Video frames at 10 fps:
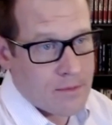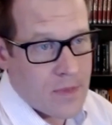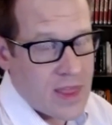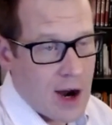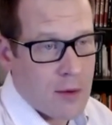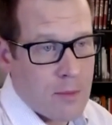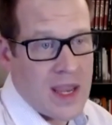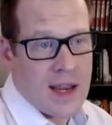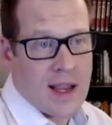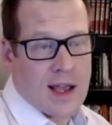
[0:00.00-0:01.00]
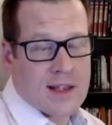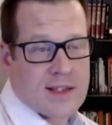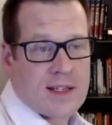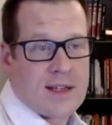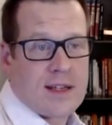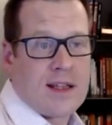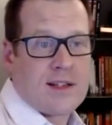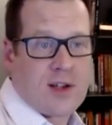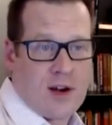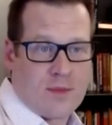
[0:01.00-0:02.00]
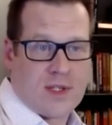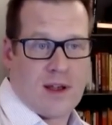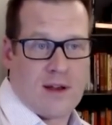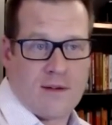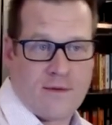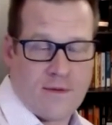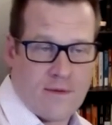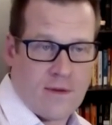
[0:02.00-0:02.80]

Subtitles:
they're beating us in terms of